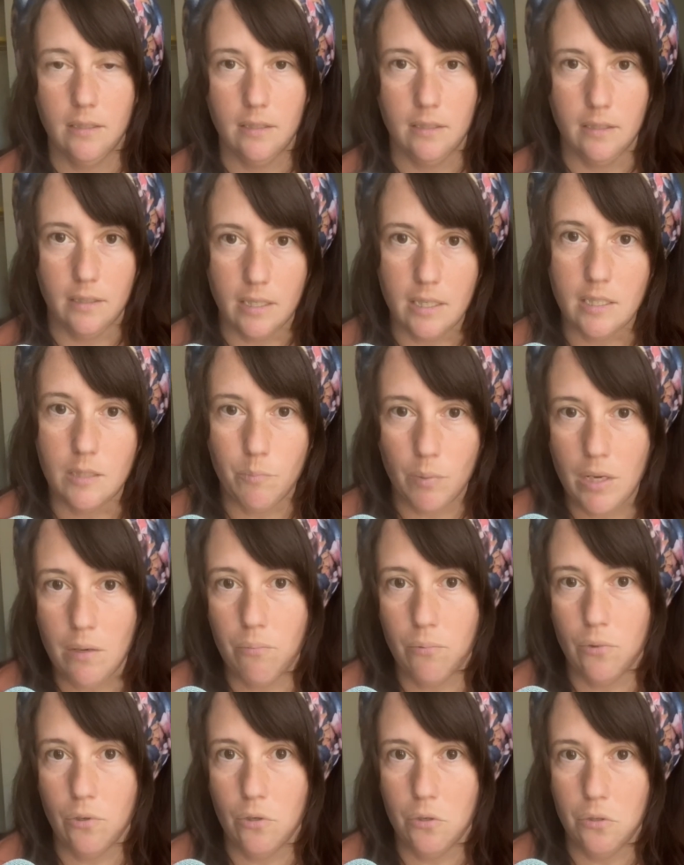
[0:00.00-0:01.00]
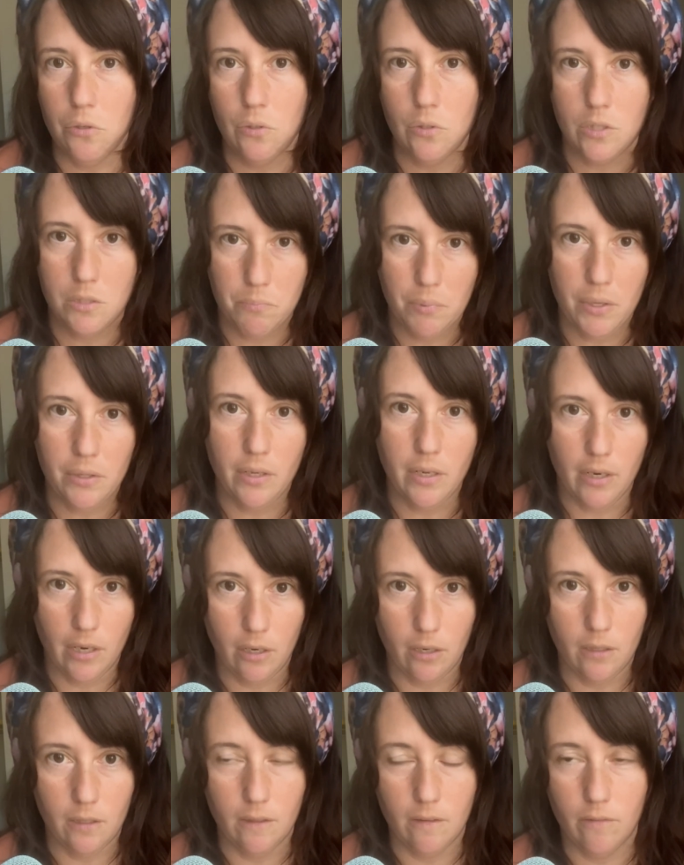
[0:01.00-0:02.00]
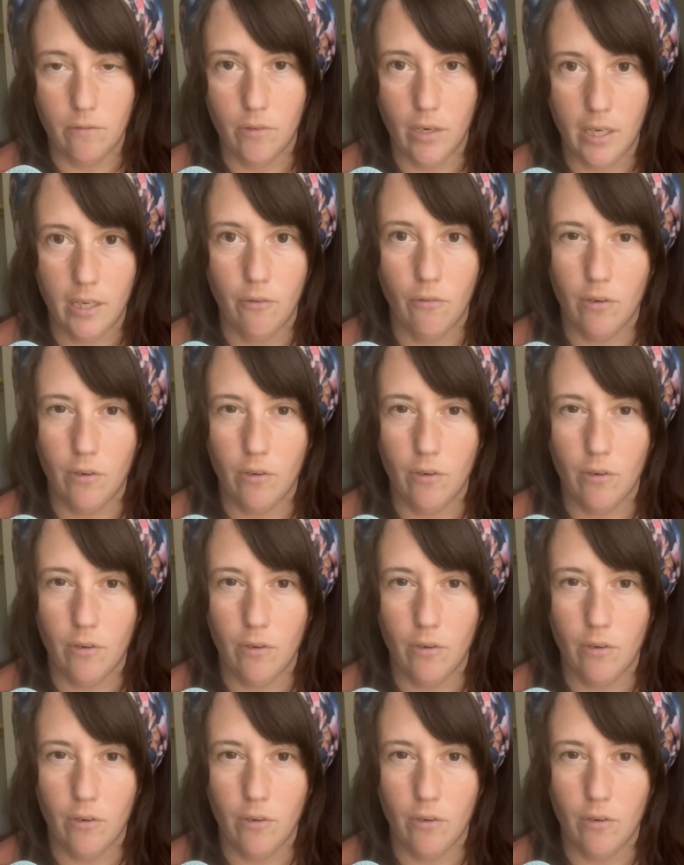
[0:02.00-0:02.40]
these people spin the narrative, right?